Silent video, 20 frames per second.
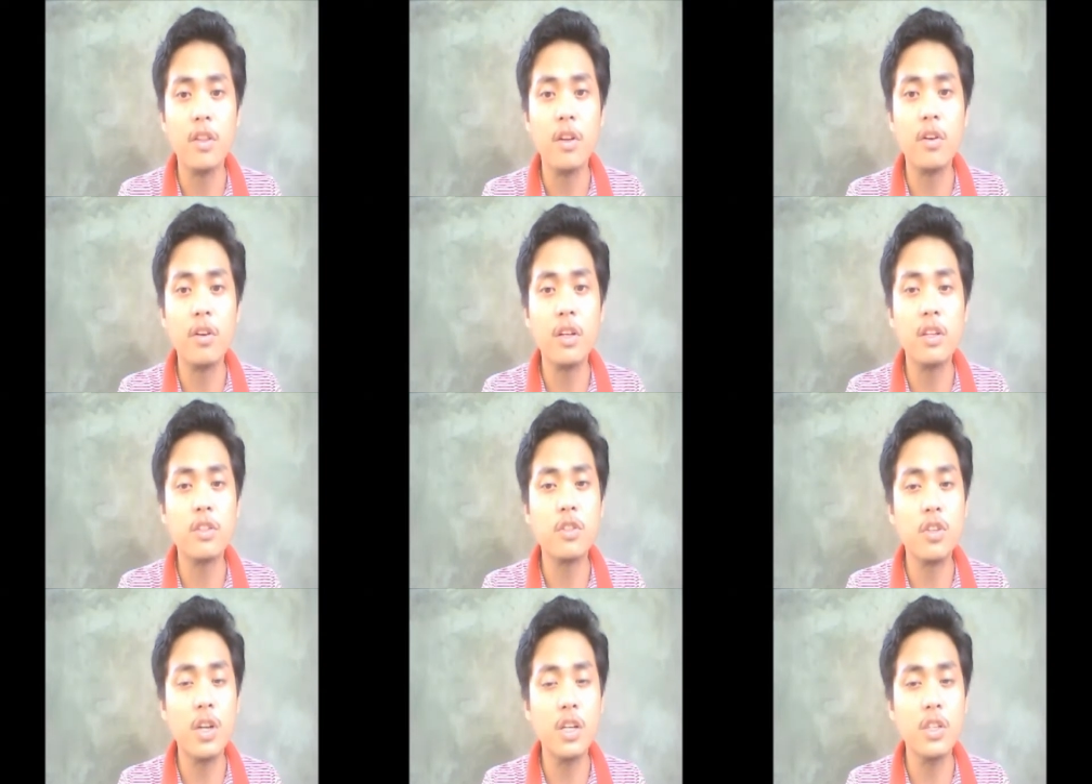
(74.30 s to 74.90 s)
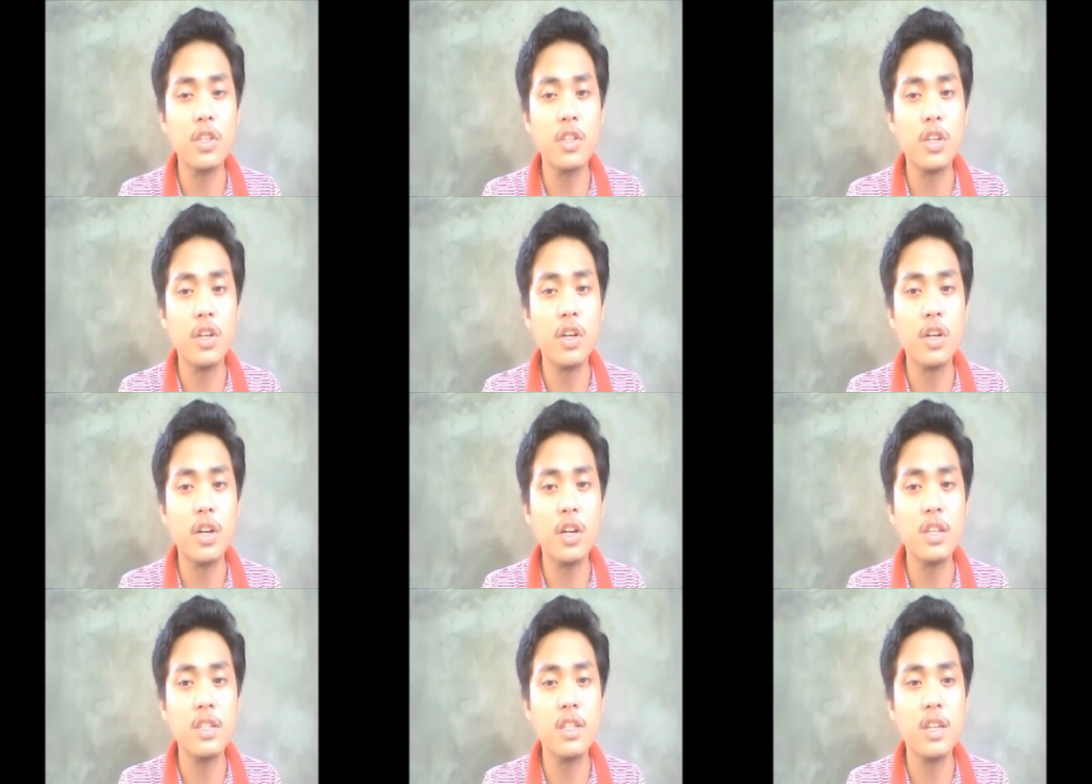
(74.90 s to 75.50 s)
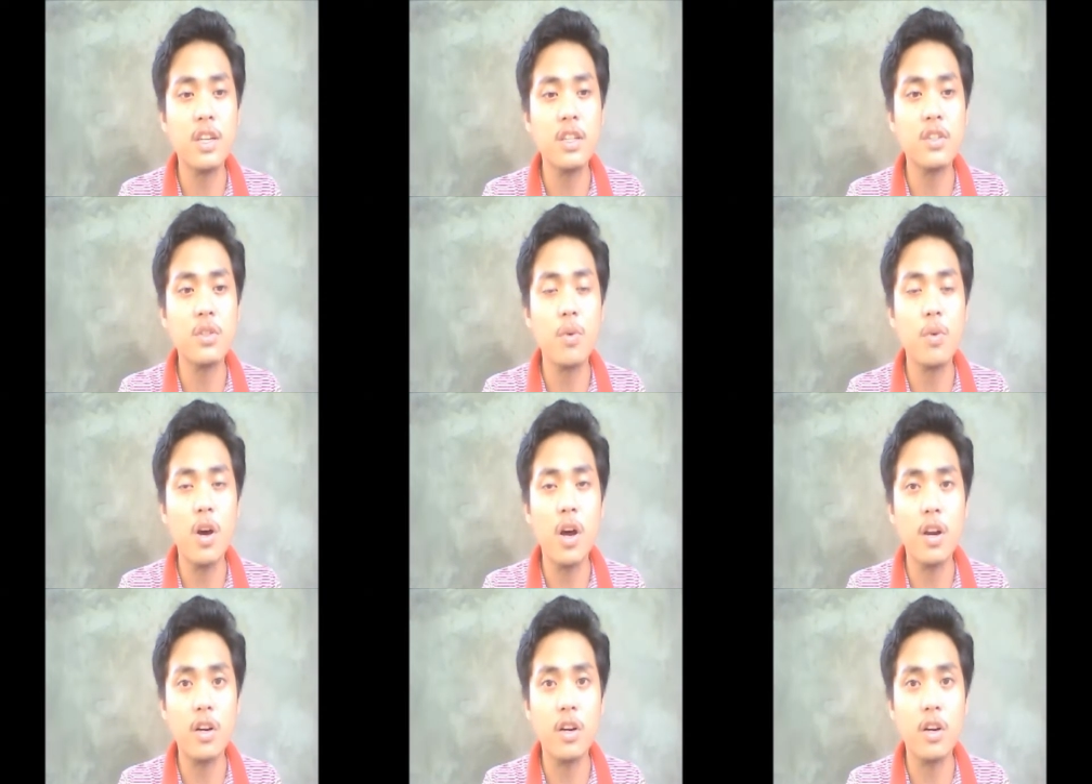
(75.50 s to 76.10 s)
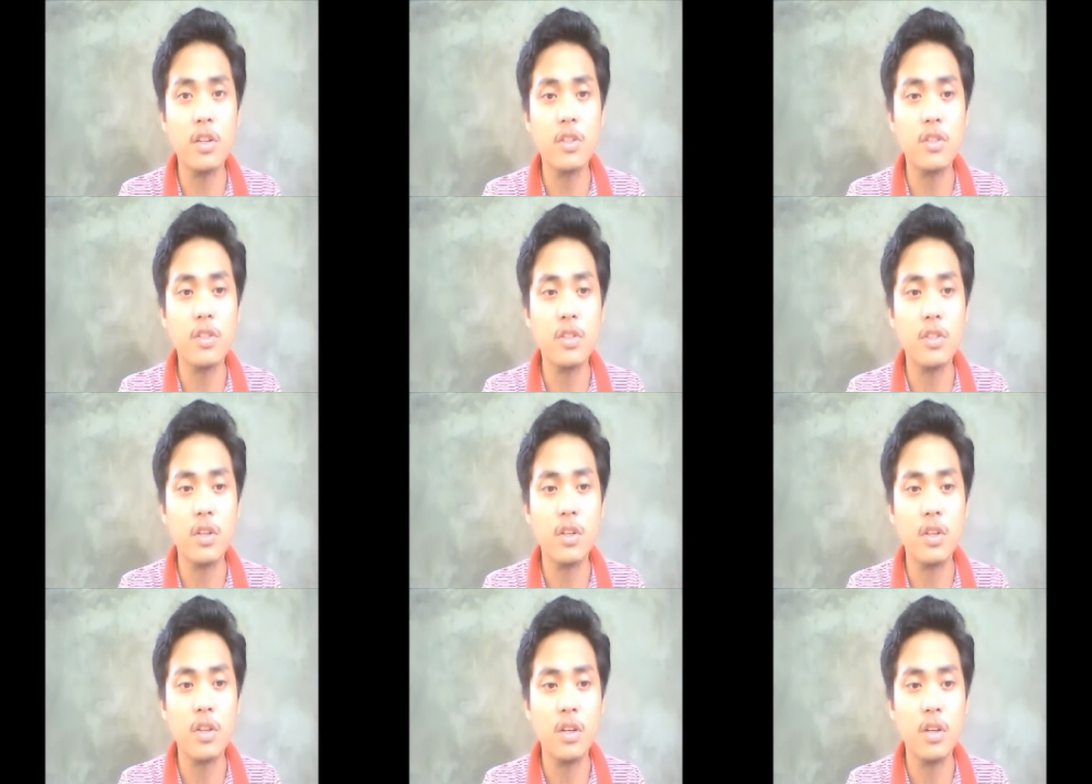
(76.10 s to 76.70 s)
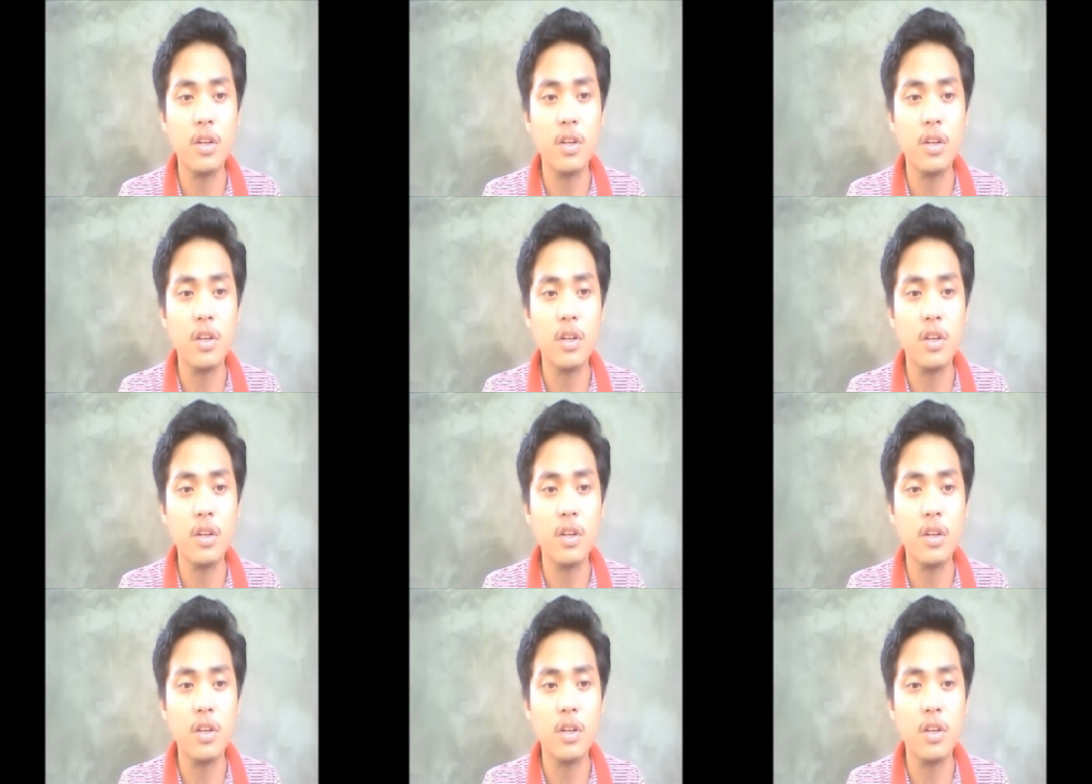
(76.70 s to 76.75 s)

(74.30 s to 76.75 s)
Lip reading: The real treasure is in its waters.